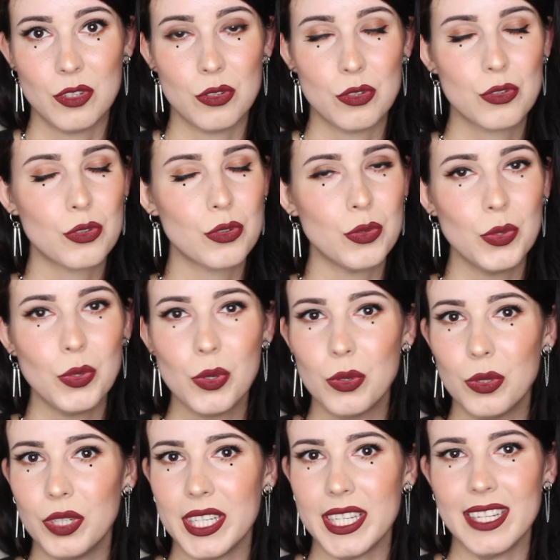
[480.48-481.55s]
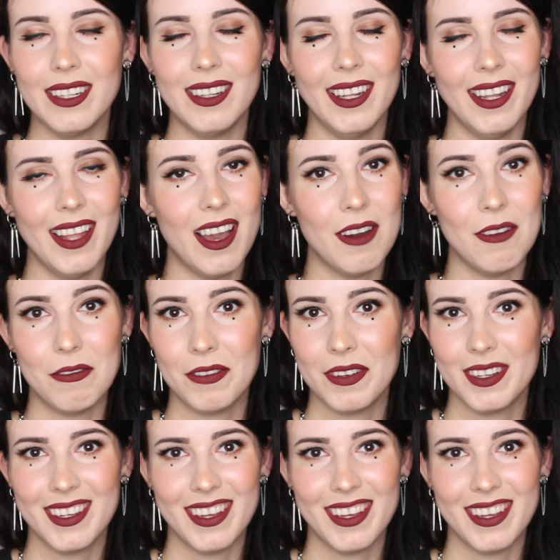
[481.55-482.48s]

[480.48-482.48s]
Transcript: to truly love